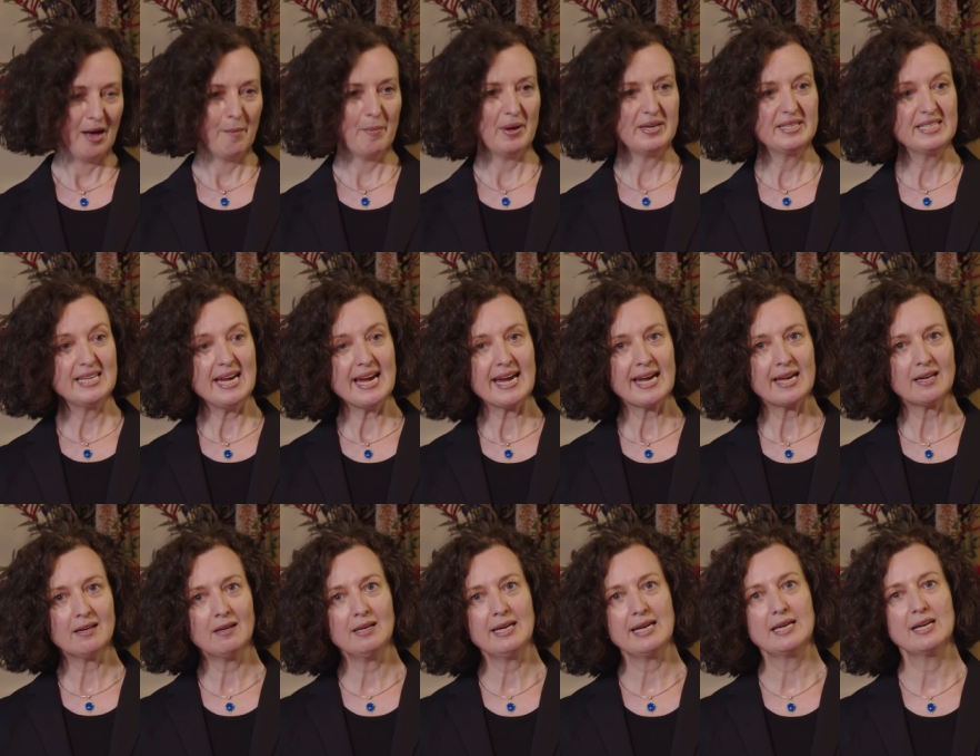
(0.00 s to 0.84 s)

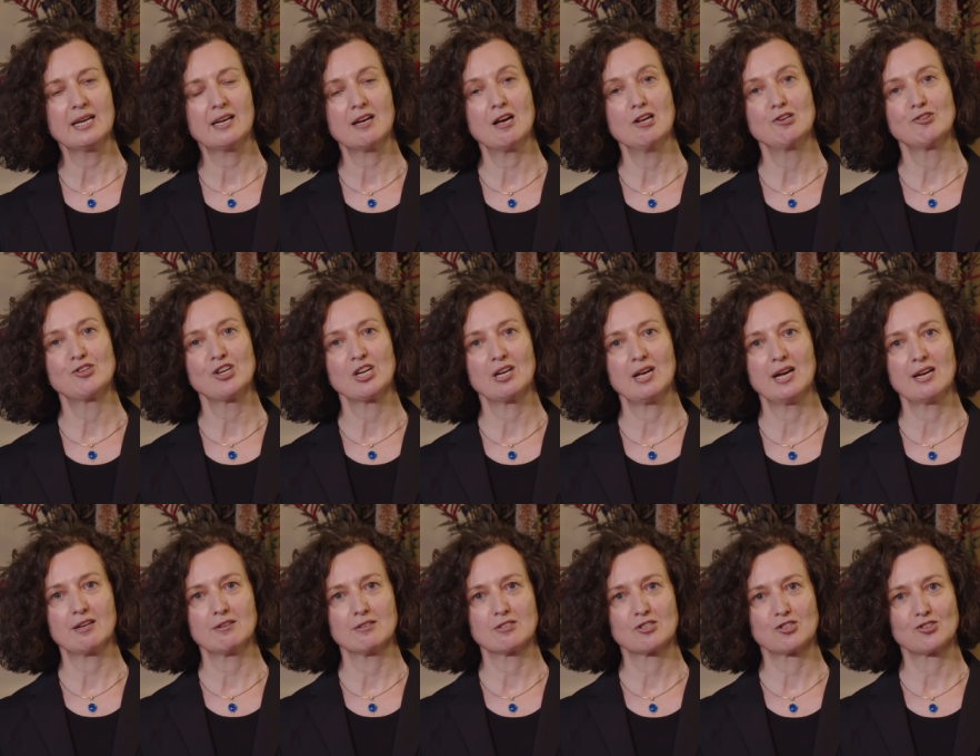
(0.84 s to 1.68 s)
particularly in a country
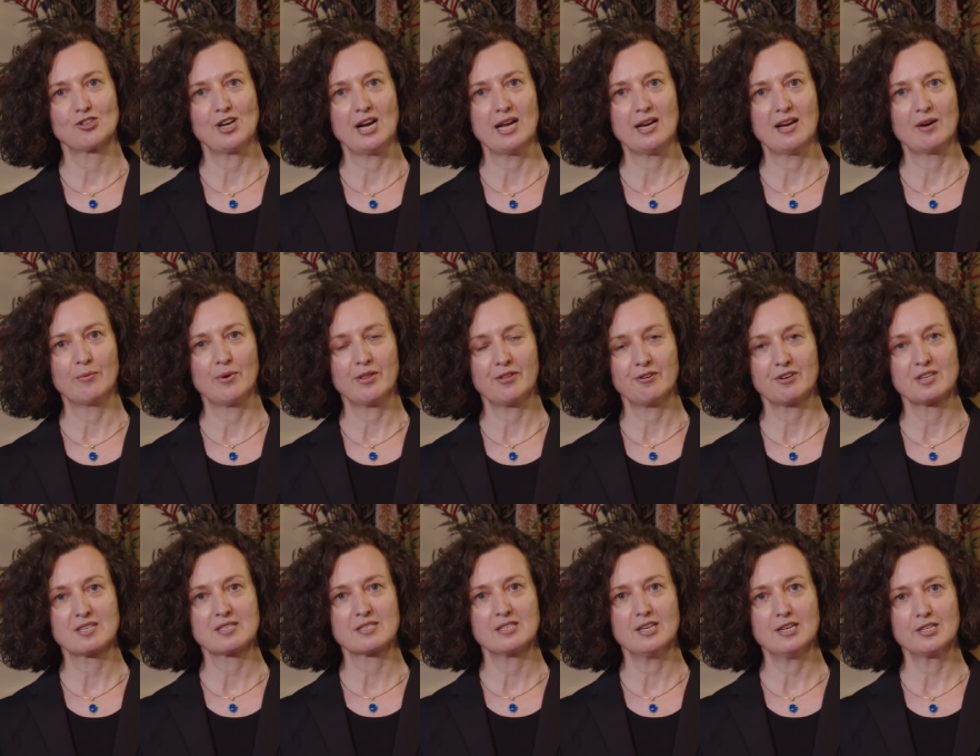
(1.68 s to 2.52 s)
like Australia where there
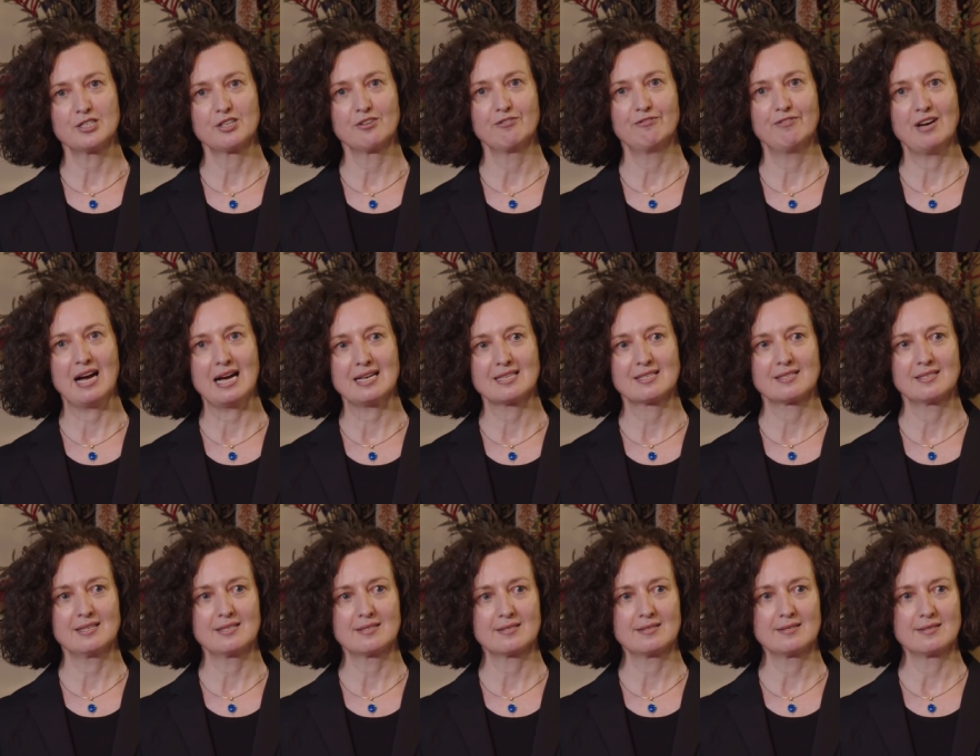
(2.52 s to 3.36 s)
are such
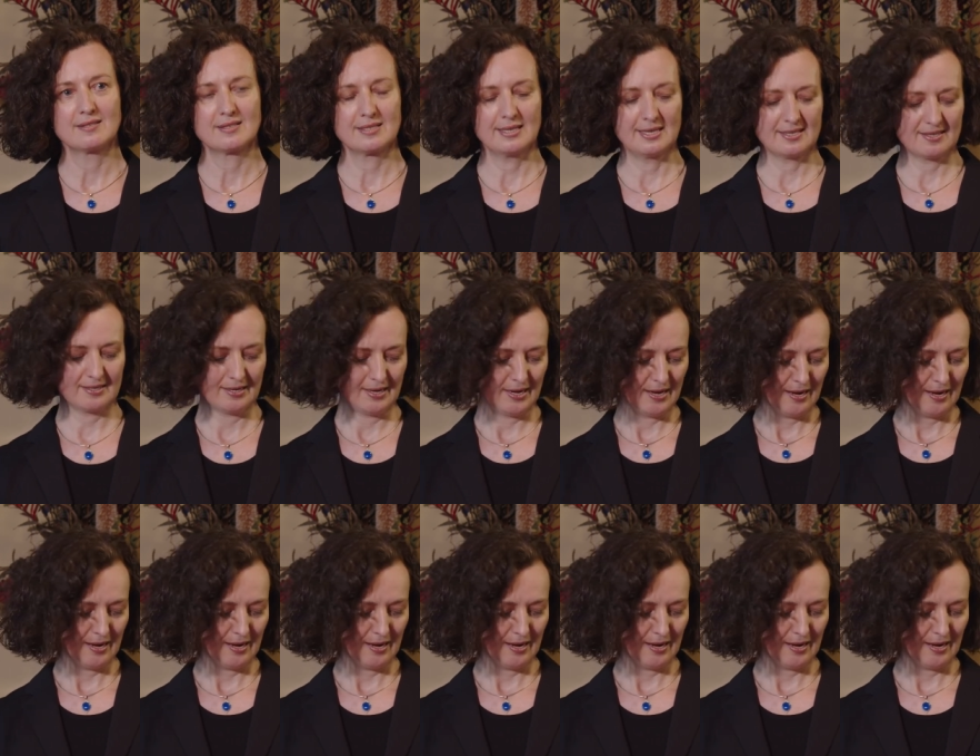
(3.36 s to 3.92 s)
vast distances